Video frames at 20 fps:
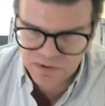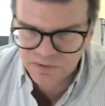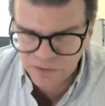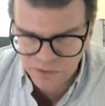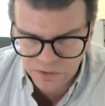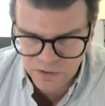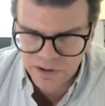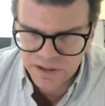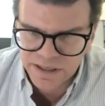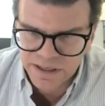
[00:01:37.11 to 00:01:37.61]

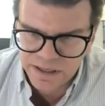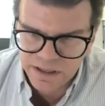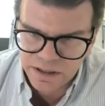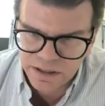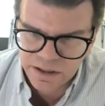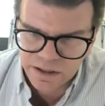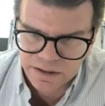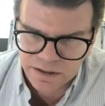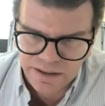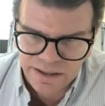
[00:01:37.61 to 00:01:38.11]

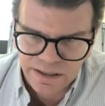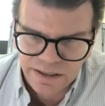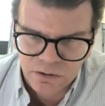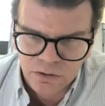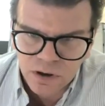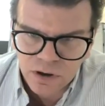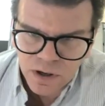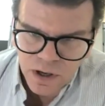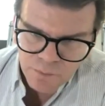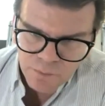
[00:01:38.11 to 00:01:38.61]
30
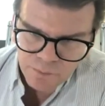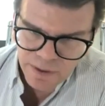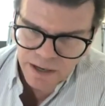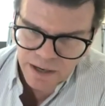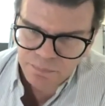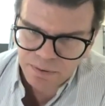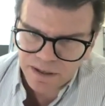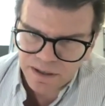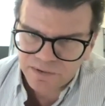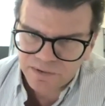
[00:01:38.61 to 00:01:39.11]
kilo
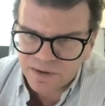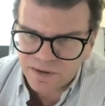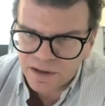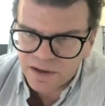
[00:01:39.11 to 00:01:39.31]
backpacks,